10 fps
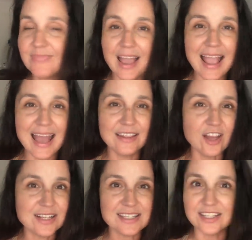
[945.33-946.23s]
I had
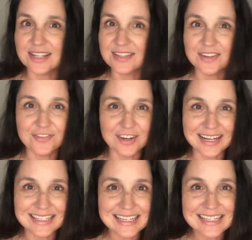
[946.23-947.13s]
lots and lots of different
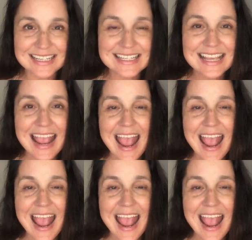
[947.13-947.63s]
ideas,